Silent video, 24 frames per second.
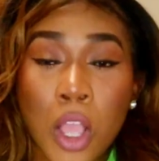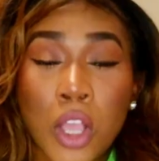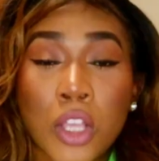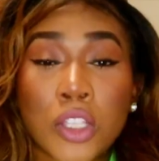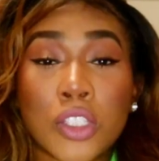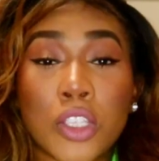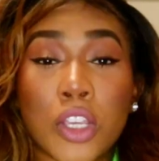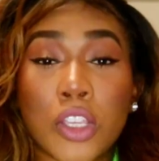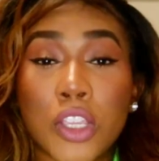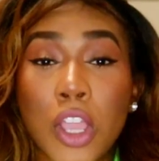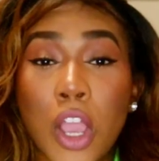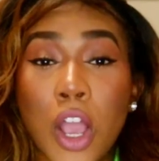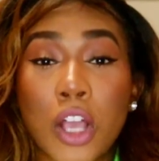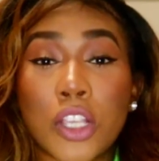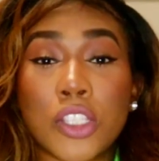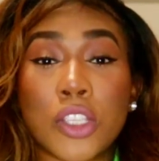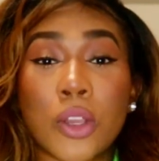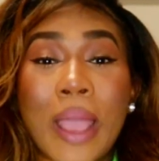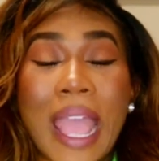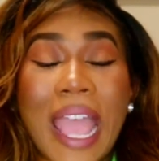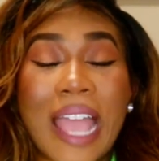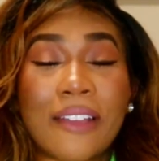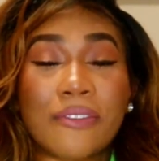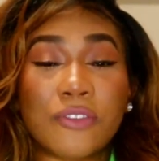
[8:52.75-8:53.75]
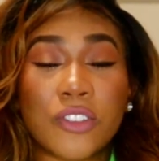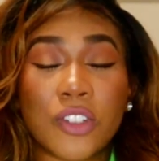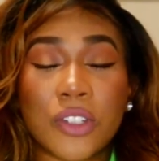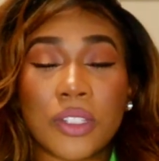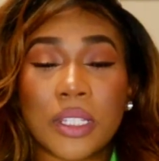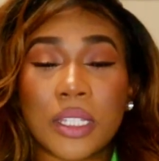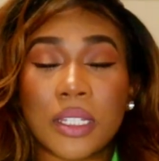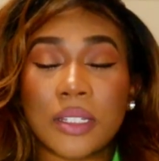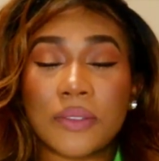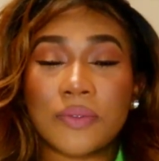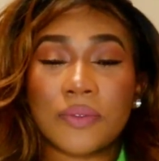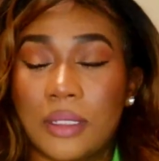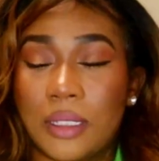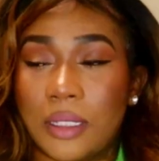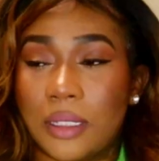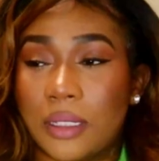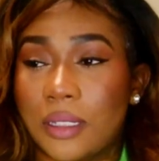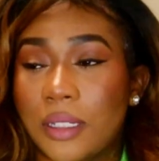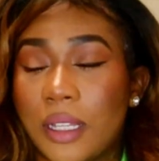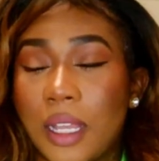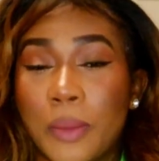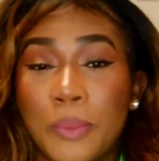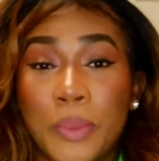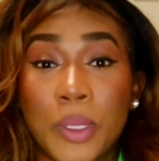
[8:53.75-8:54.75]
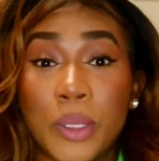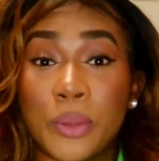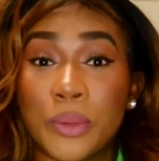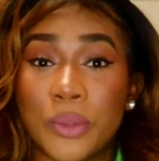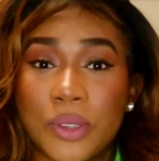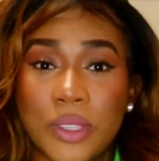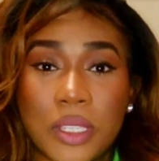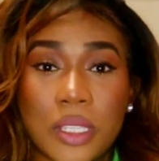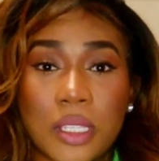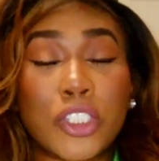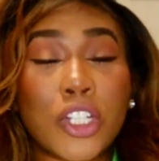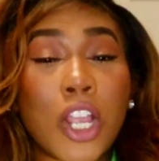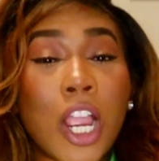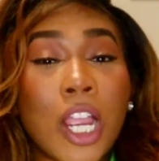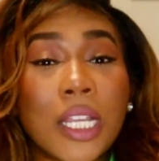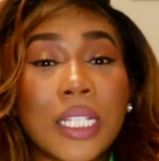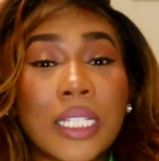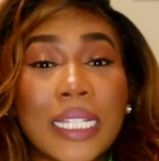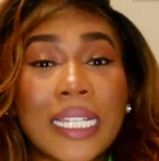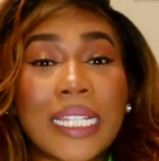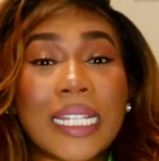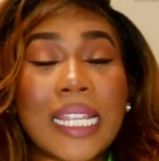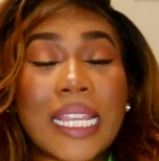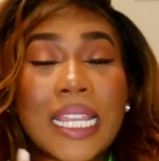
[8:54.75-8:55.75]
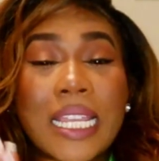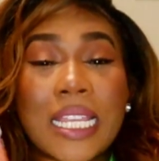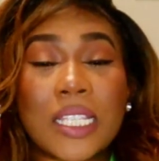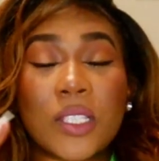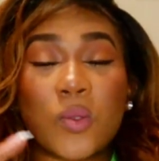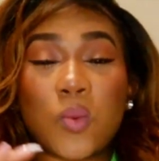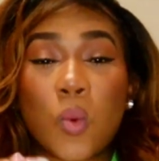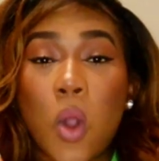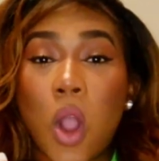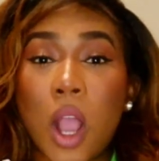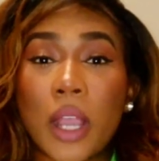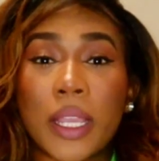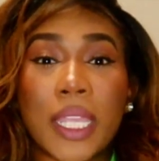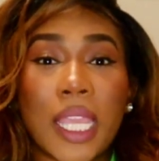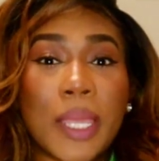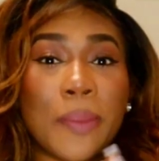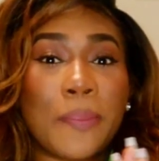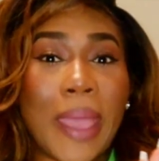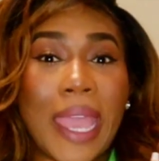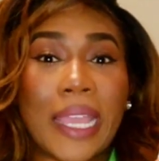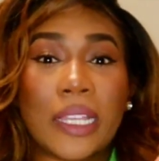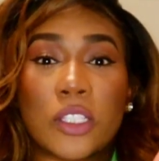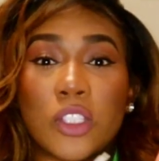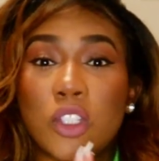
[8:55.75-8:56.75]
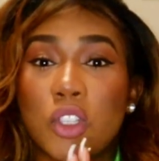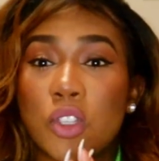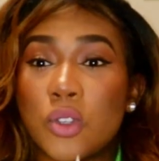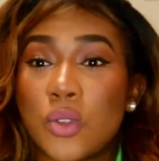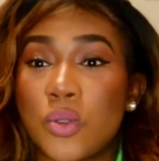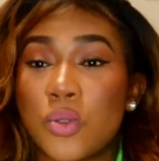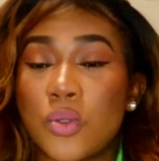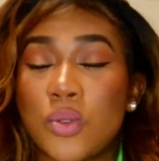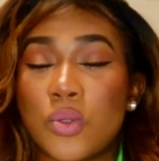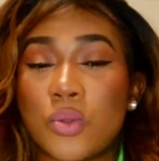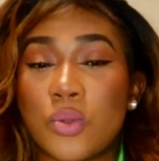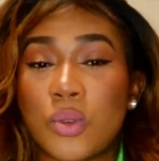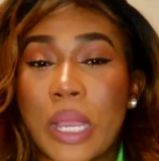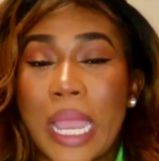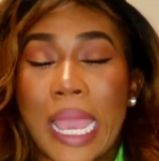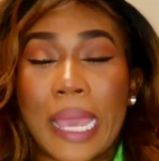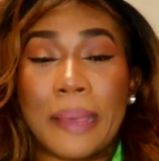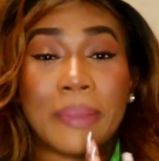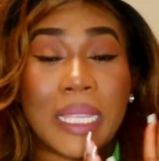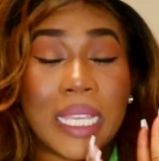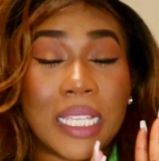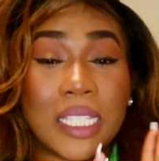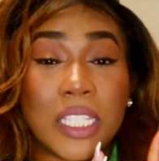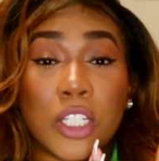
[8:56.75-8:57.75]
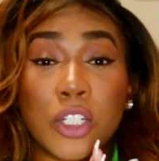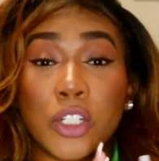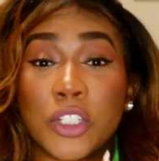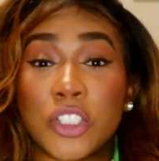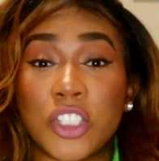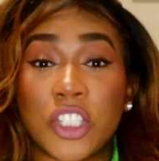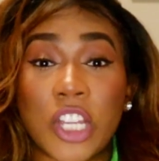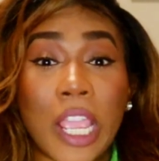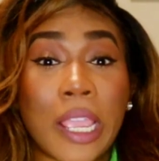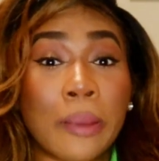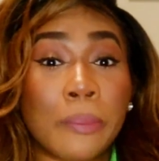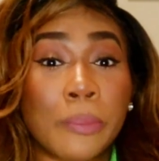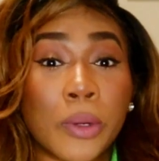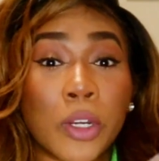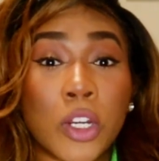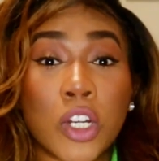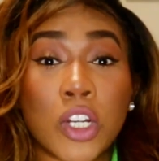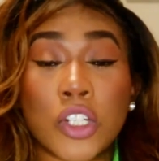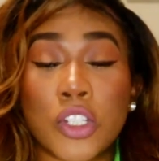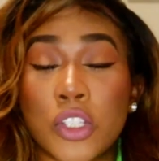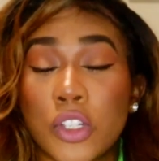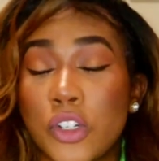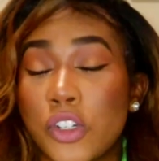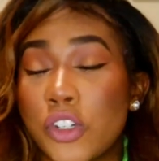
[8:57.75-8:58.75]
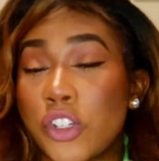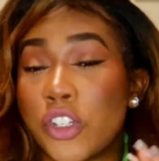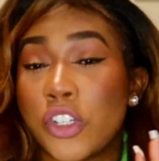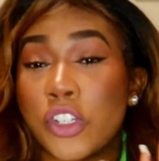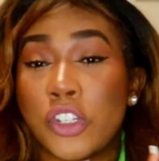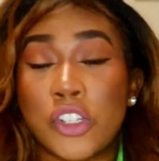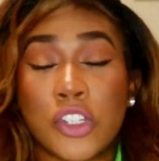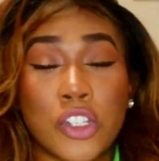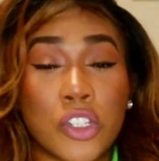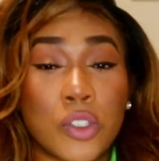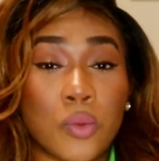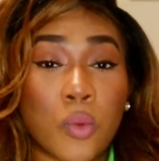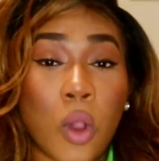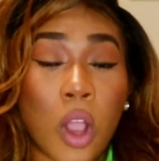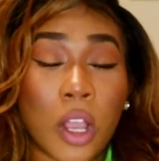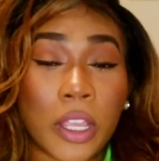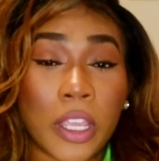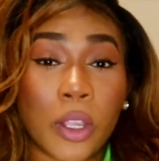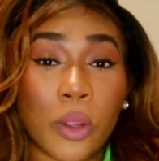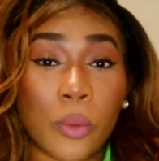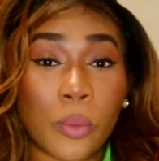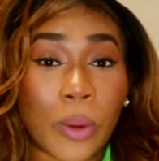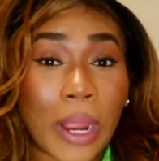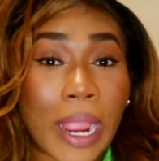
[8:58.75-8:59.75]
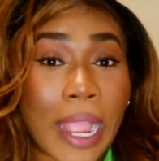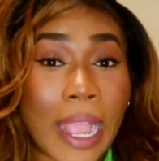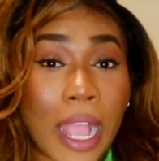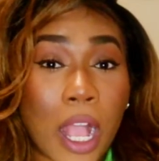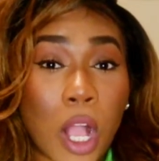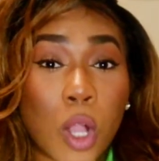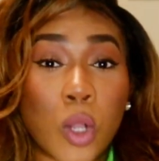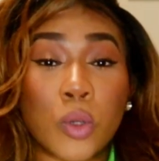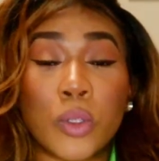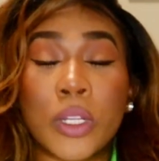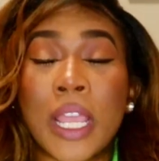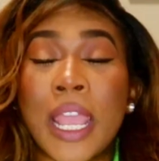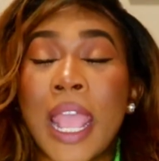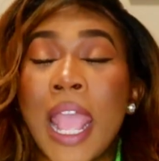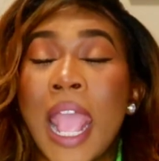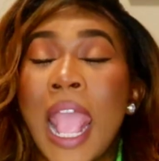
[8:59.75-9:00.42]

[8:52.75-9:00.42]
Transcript: So y'all, so after the abuse, Charlotte is walking back to, I'm guessing, her chambers, or she's just walking around.